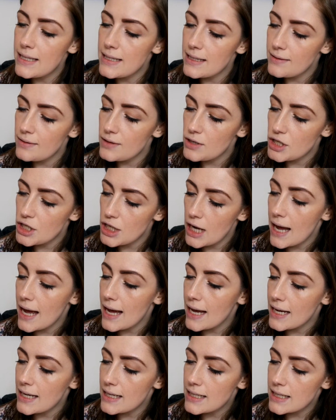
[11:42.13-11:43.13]
is in the
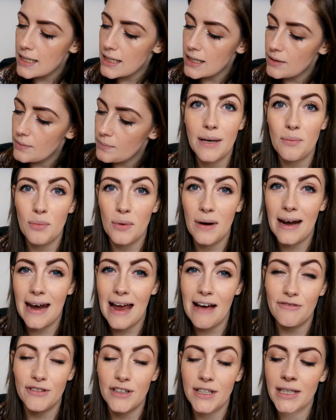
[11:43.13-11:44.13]
shade number
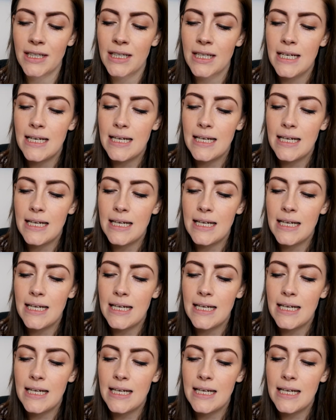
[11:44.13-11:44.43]
11,